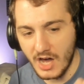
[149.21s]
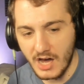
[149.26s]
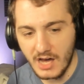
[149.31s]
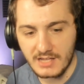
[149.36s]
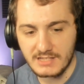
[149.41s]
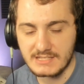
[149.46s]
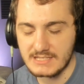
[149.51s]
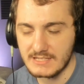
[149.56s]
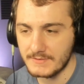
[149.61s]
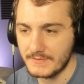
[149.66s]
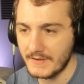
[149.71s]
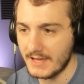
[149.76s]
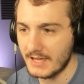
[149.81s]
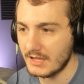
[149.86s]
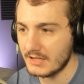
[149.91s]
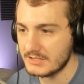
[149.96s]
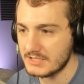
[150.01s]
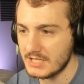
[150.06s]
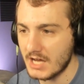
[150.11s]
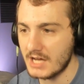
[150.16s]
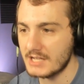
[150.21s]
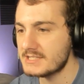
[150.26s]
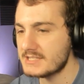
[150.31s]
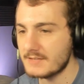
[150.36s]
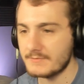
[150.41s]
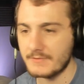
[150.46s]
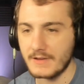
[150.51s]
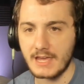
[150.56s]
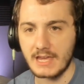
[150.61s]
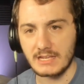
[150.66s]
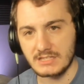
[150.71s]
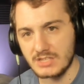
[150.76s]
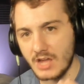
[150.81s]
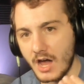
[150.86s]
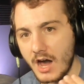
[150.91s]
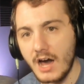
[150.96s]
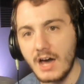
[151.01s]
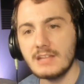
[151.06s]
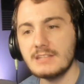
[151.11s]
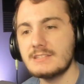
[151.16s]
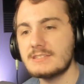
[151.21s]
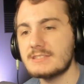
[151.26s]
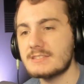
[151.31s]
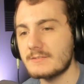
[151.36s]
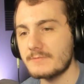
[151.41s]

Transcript: Tons of hate.